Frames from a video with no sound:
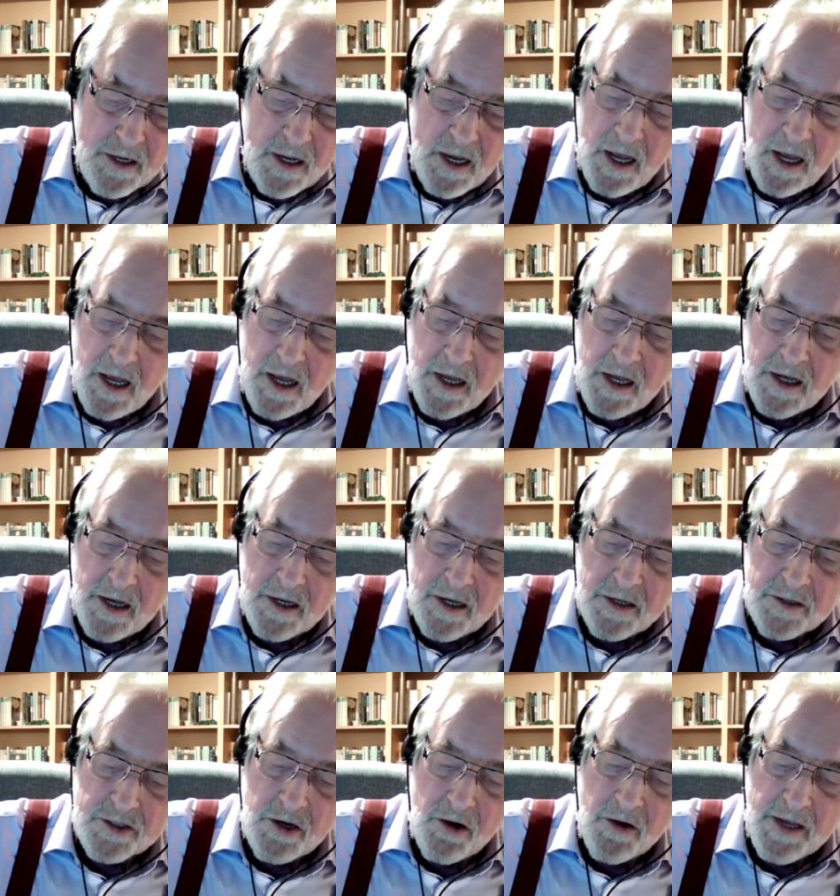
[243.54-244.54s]

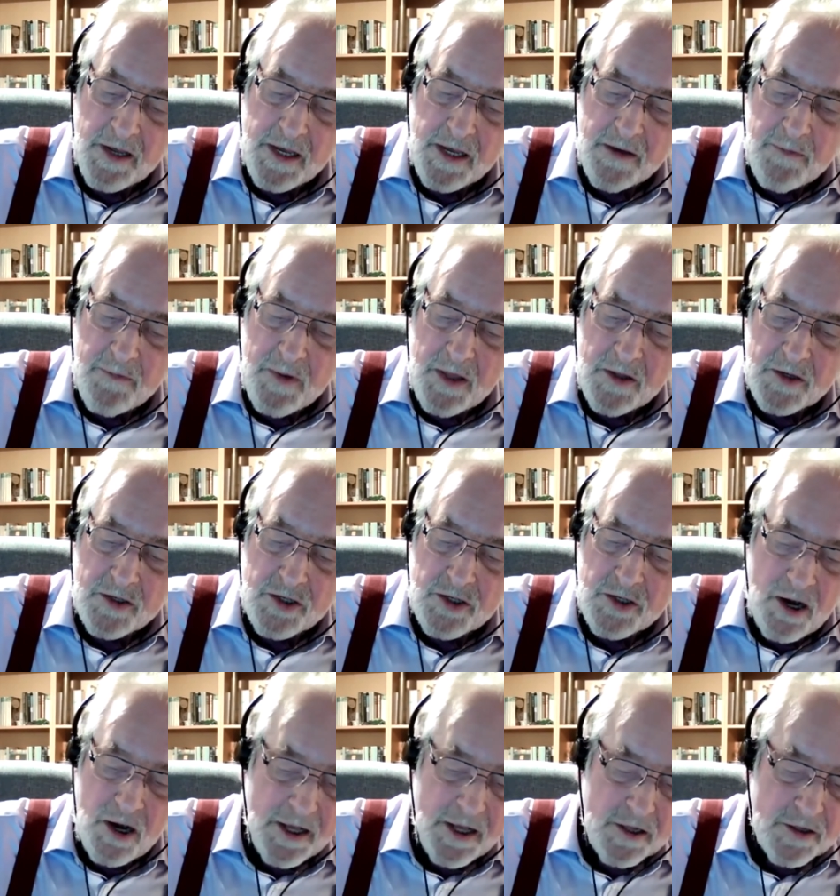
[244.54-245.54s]
uh, sorry, give me the
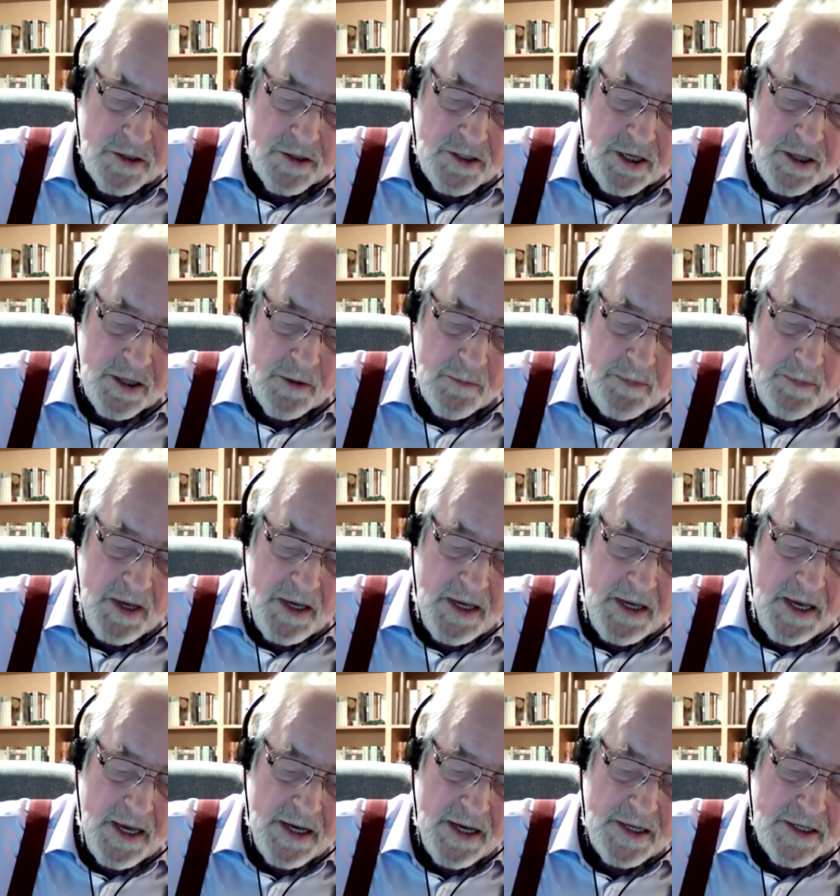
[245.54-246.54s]
child till
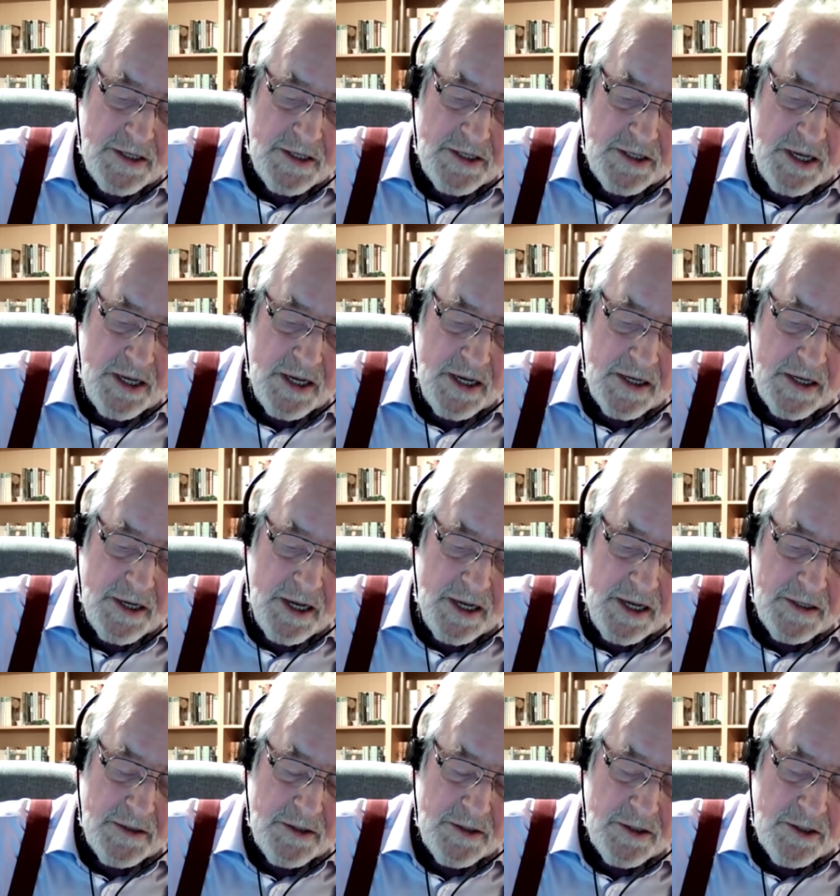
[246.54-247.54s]
be is uh,
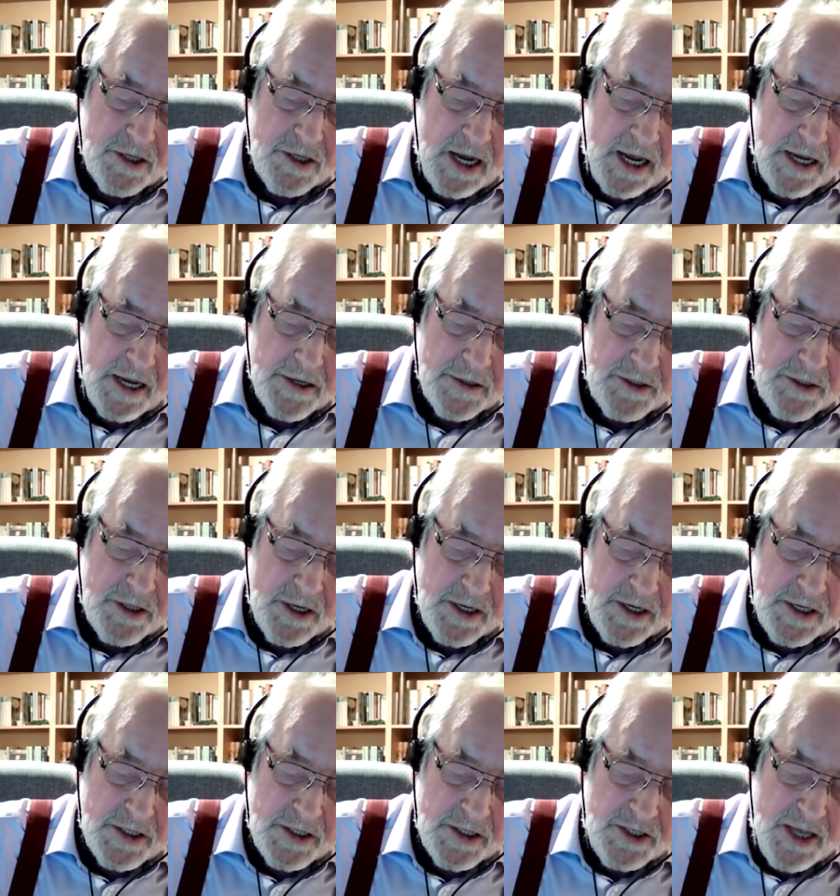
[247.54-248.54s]
uh, till
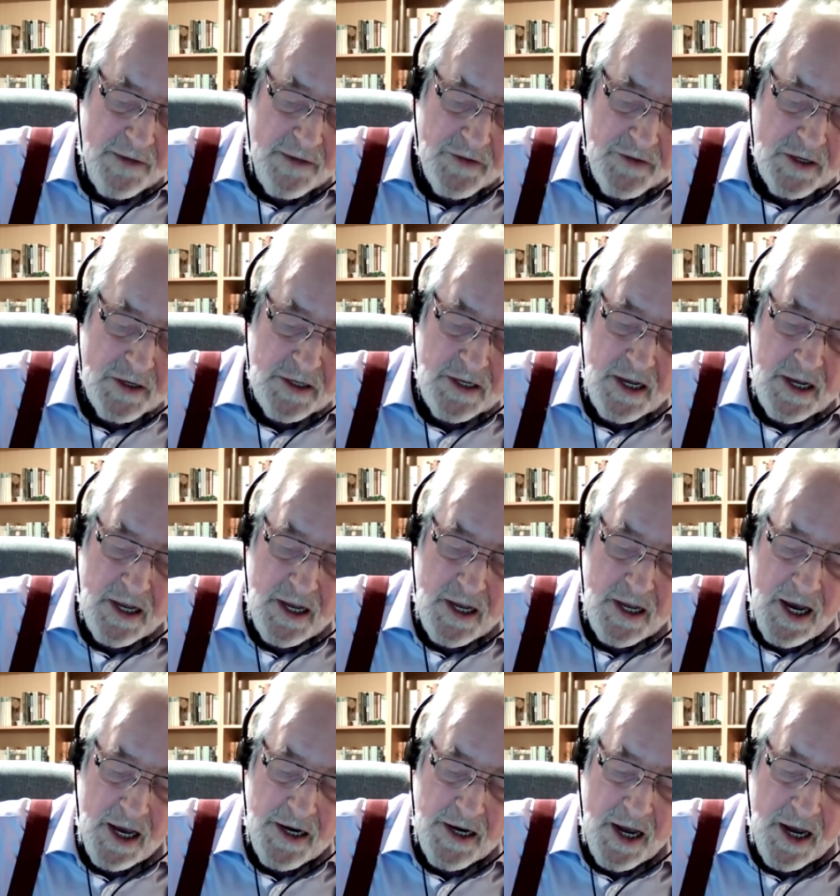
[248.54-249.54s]
he's seven,
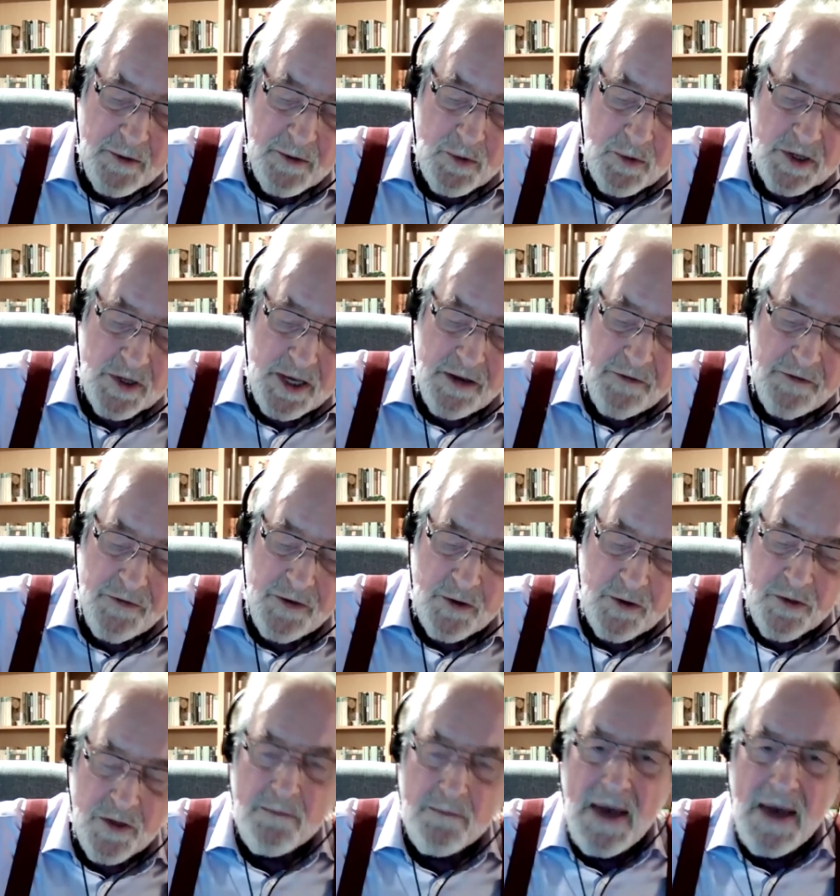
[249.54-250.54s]
and I will give
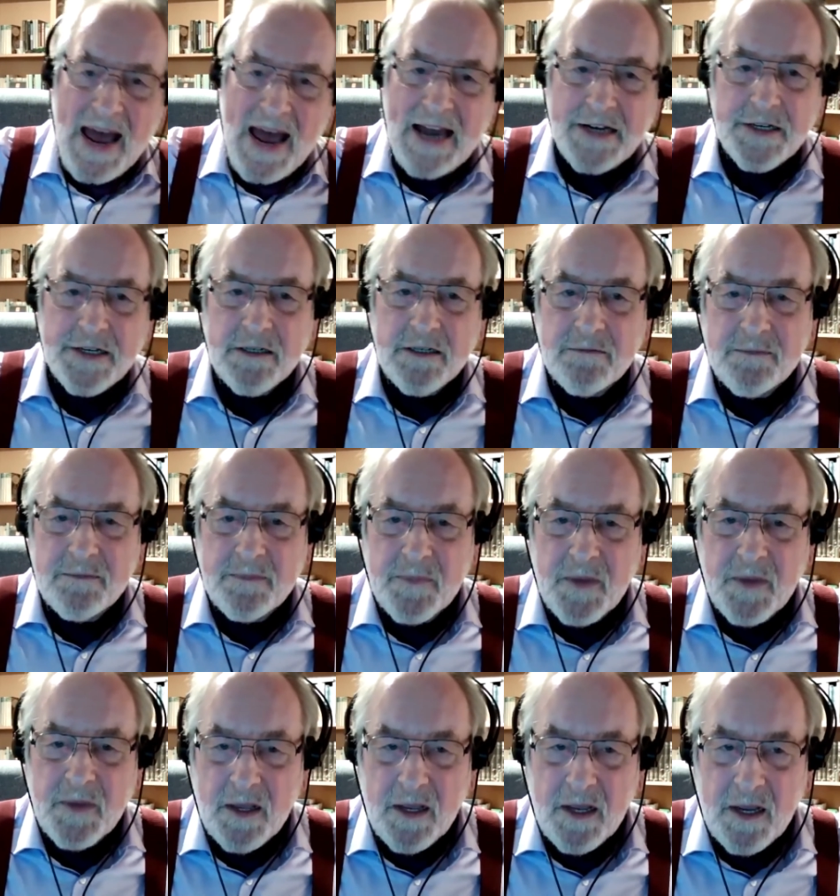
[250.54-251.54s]
you the man.
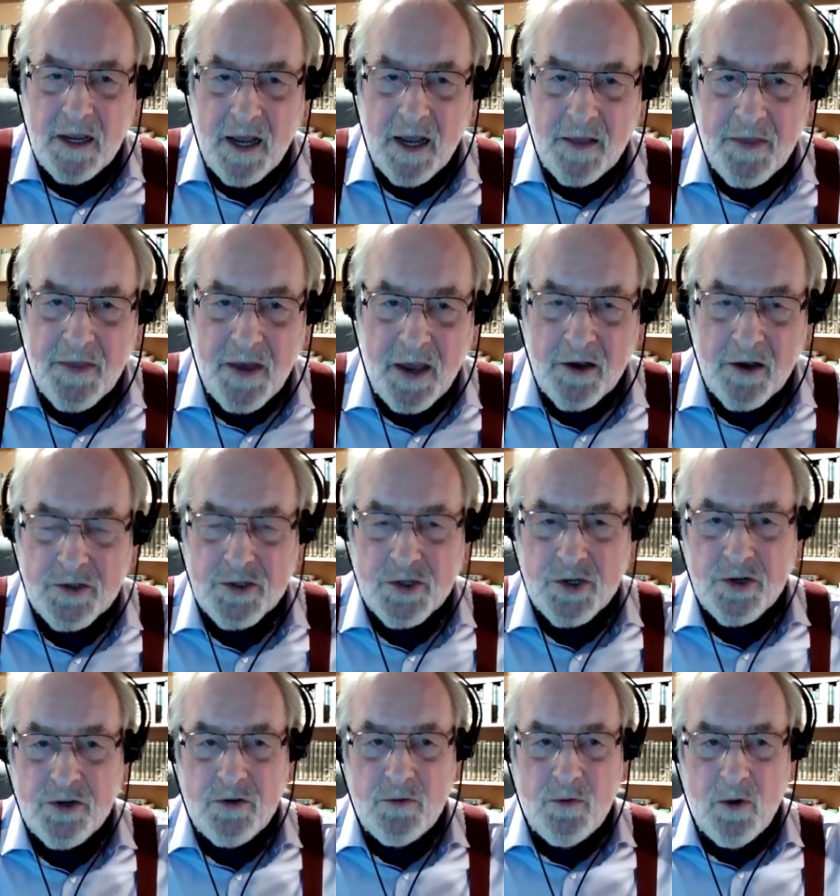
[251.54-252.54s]
And they are
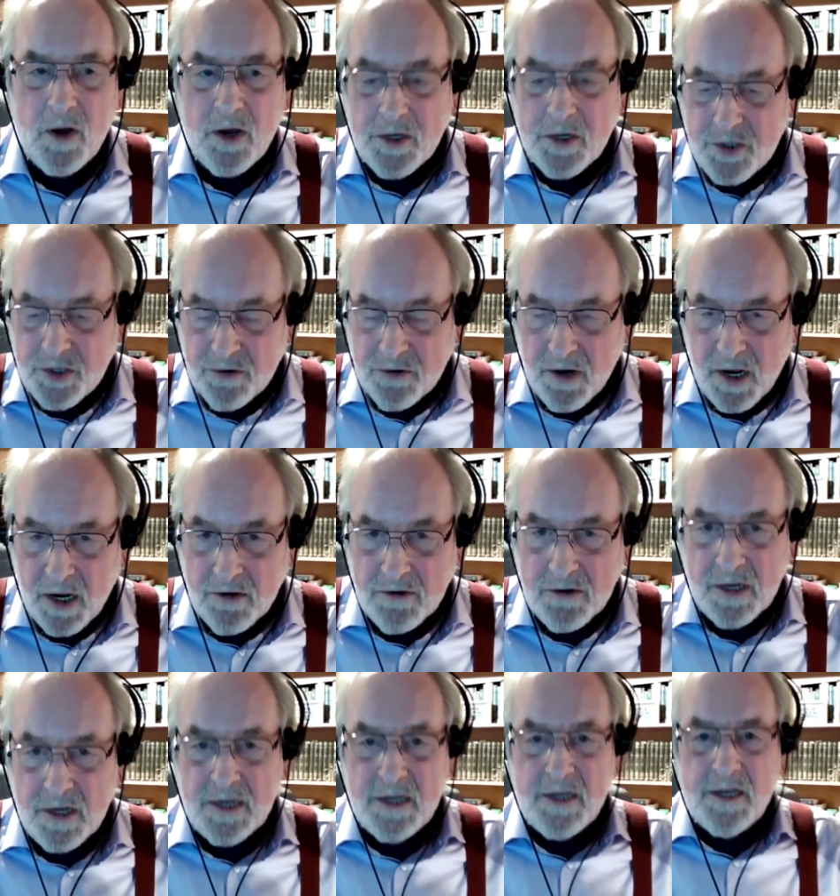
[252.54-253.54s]
true words, you know.
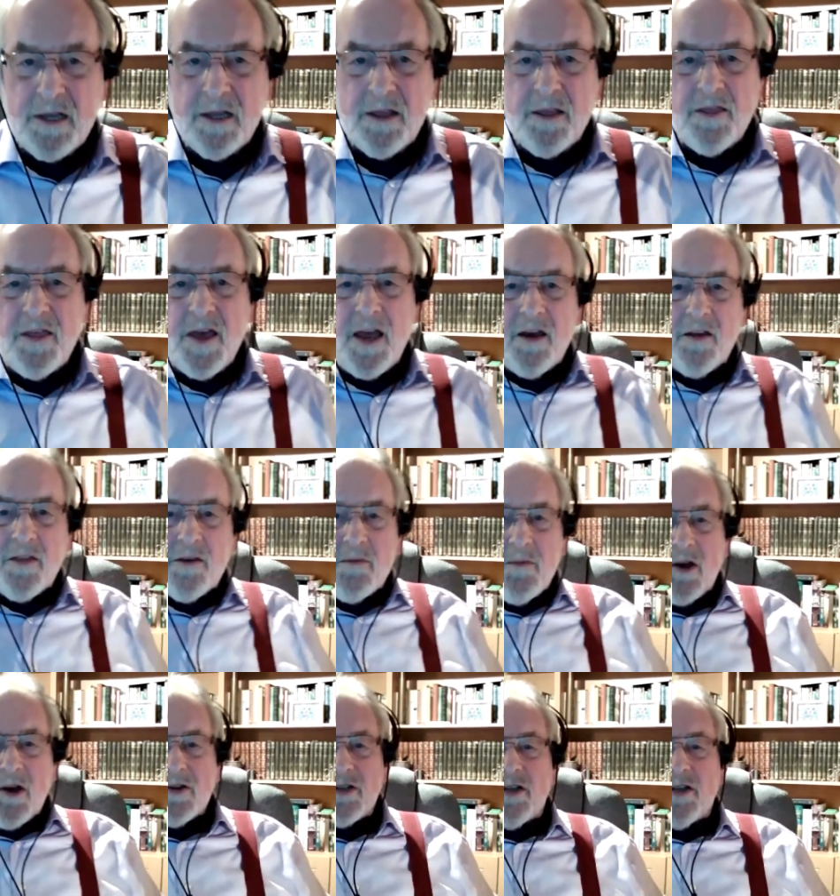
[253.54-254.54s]
They are the
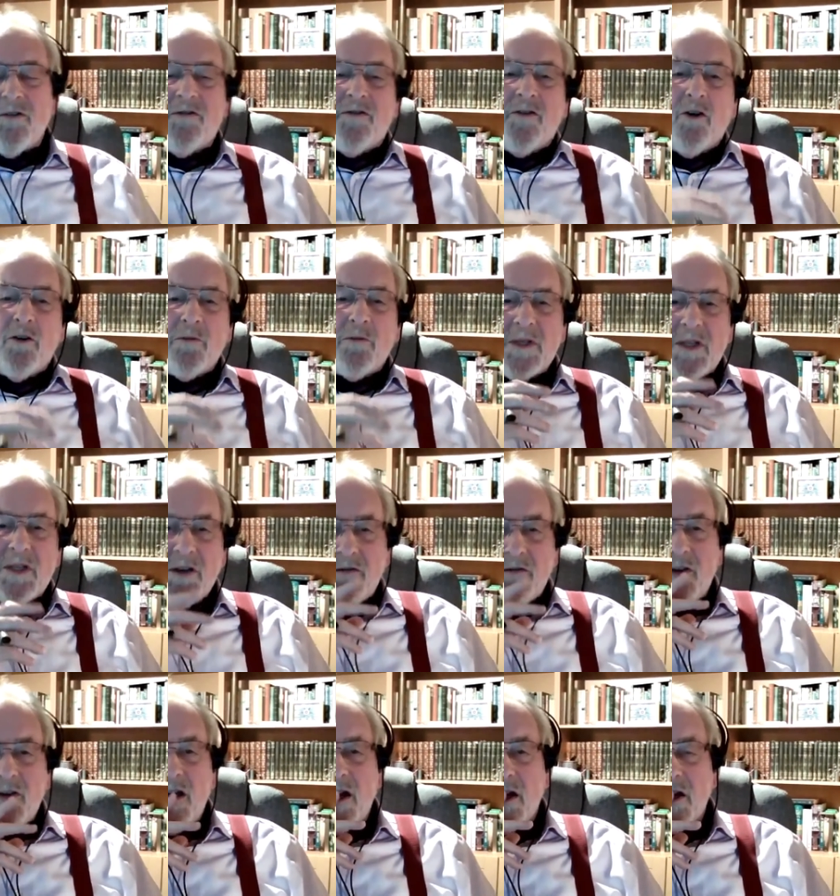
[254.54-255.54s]
most informative
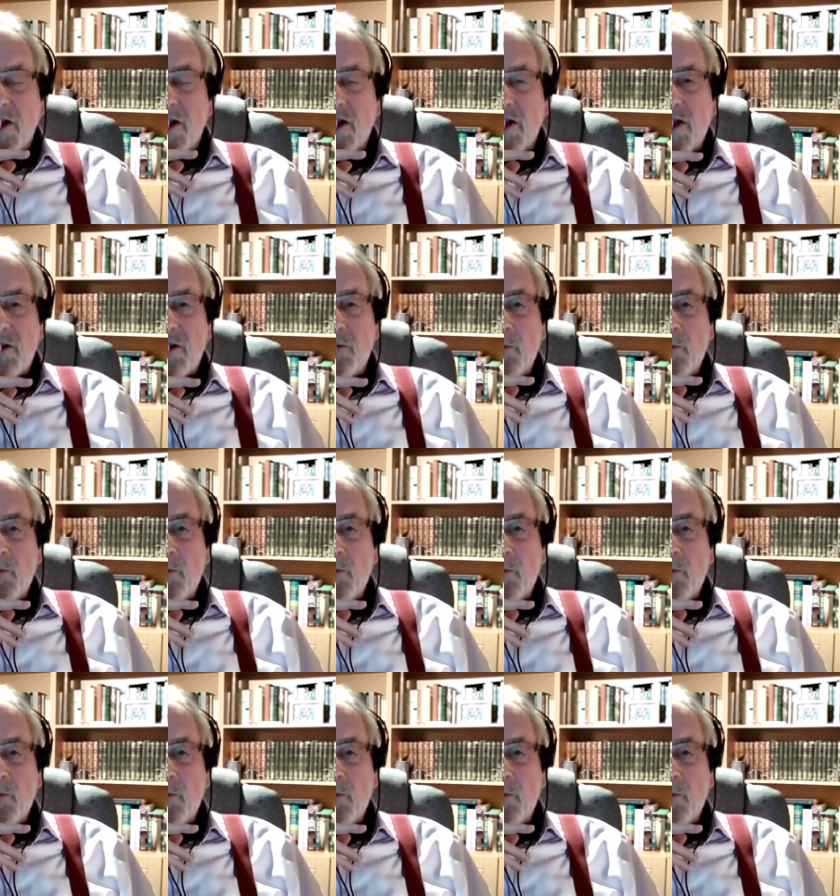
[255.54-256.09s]
years.